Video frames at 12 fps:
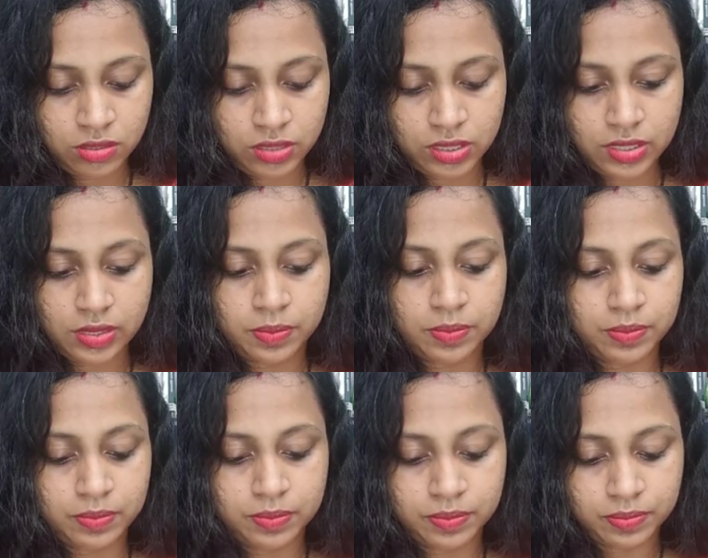reel it up,
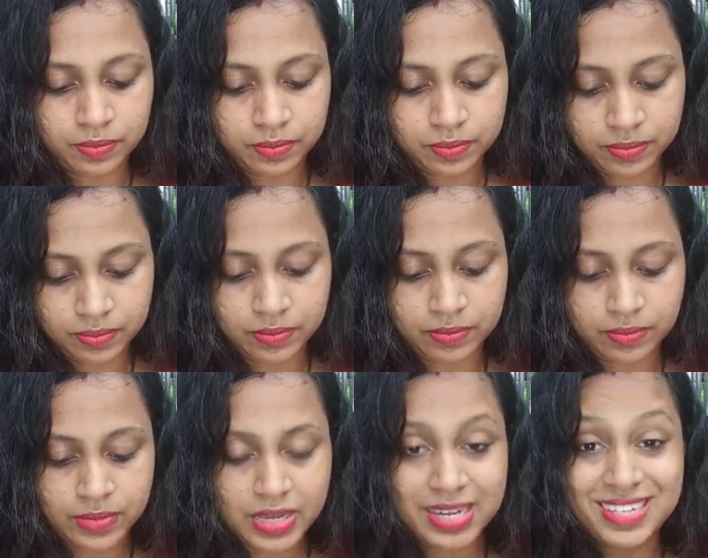
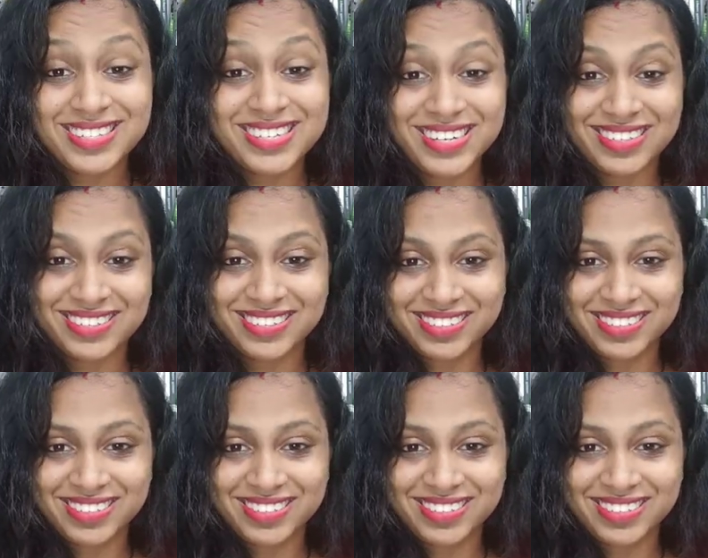and it's done.